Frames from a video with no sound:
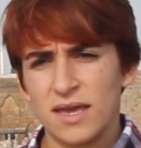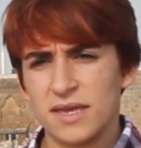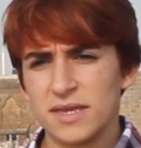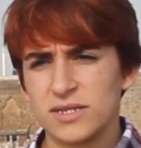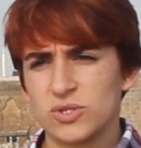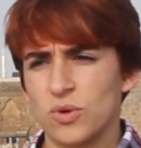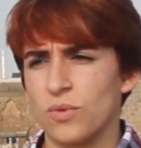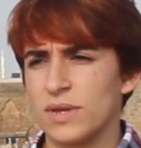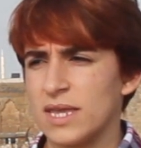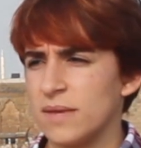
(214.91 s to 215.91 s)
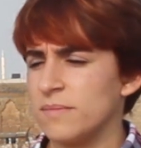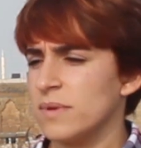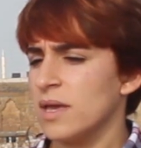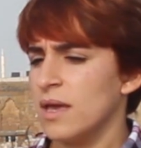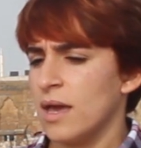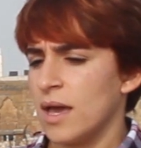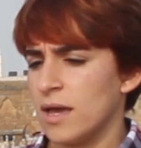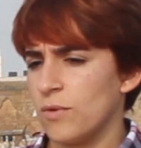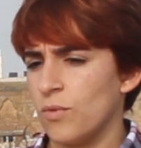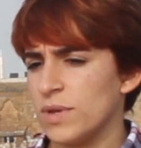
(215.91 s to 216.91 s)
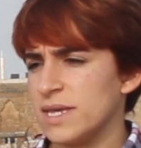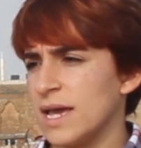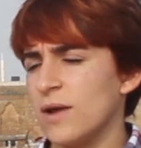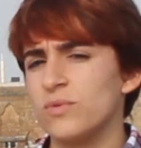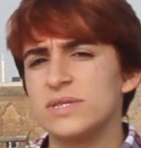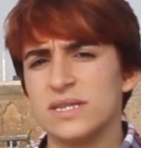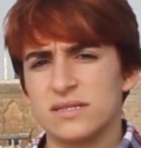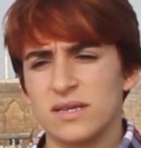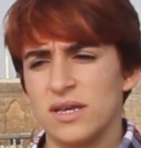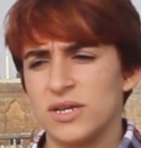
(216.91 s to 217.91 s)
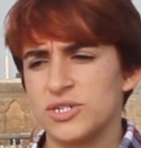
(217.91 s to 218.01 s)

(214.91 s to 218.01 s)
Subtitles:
He saw him we awdit.